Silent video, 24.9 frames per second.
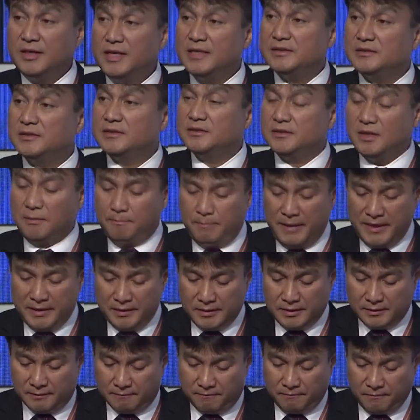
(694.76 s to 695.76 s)
these
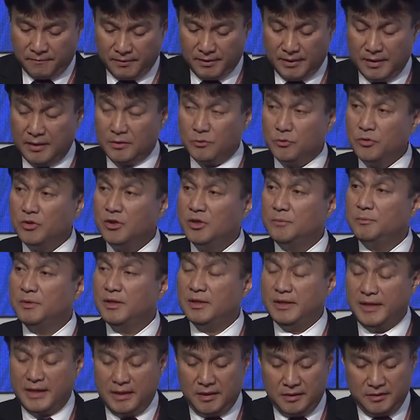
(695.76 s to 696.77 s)
abundant and renewable
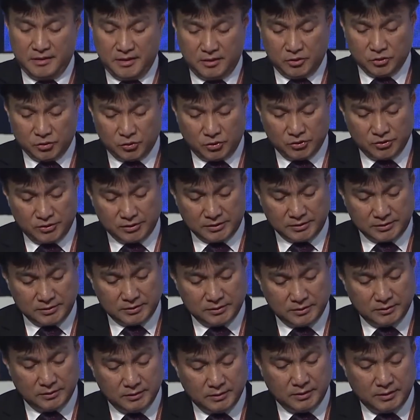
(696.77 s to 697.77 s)
energy
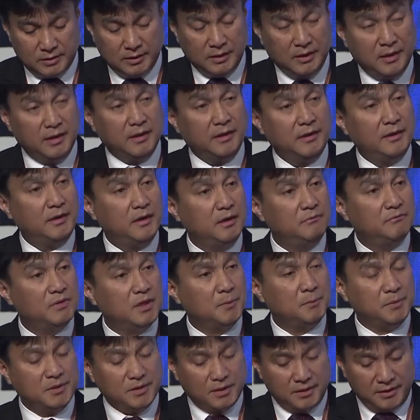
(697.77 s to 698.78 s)
resources.
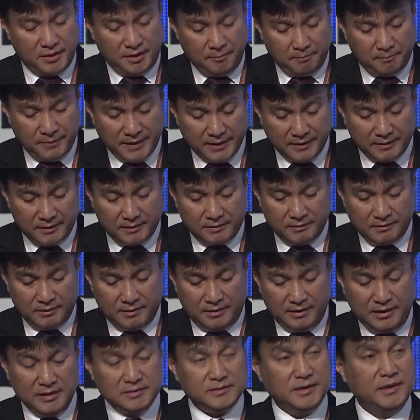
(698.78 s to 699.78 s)
Environmental impact
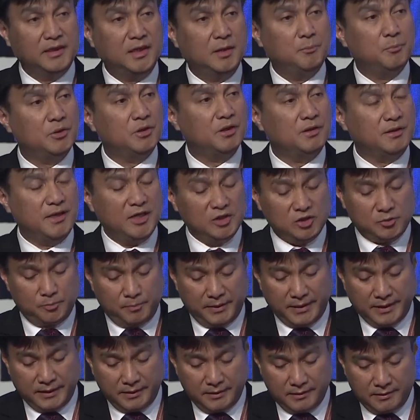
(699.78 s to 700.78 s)
is an important
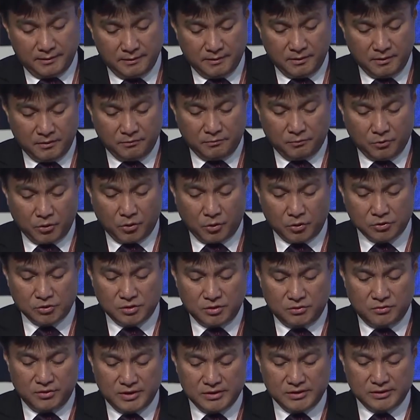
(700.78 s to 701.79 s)
aspect for
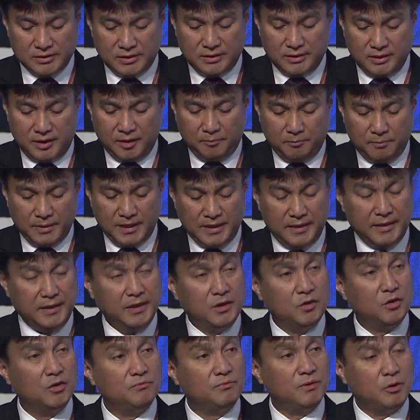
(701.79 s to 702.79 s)
consideration in planning
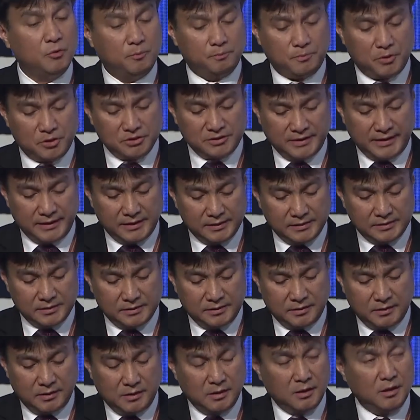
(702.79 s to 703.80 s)
of our projects.
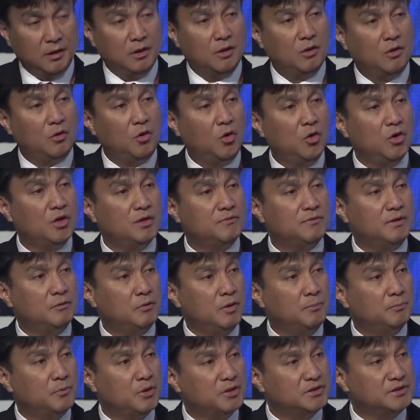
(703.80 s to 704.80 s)
All of our
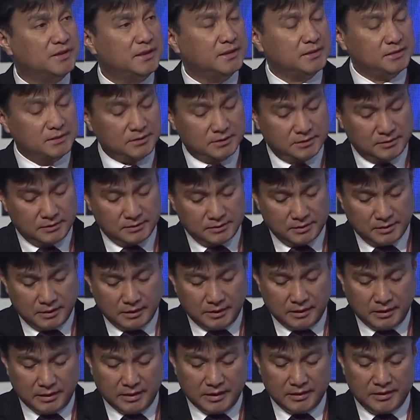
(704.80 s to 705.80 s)
projects
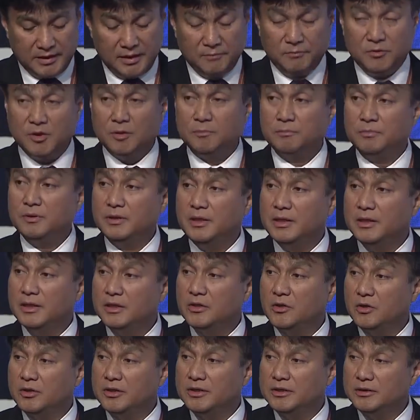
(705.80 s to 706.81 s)
are developed in
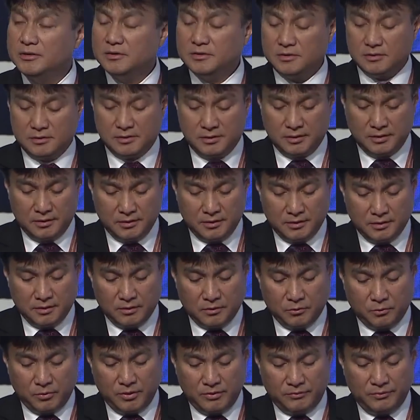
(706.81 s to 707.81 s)
accordance
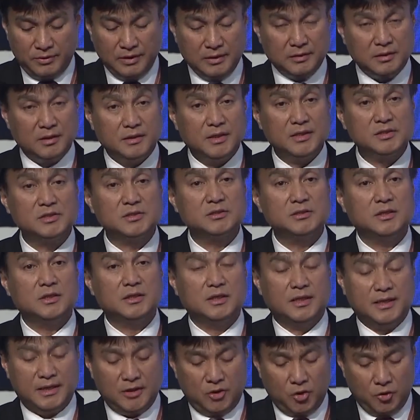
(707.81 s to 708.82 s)
with International
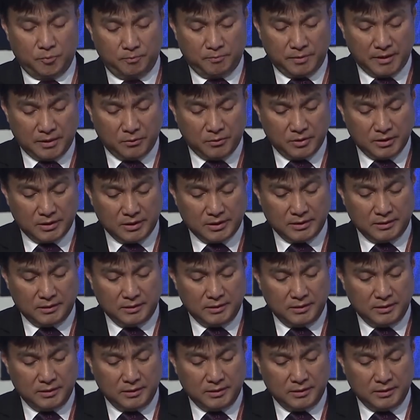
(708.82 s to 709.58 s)
Hydropower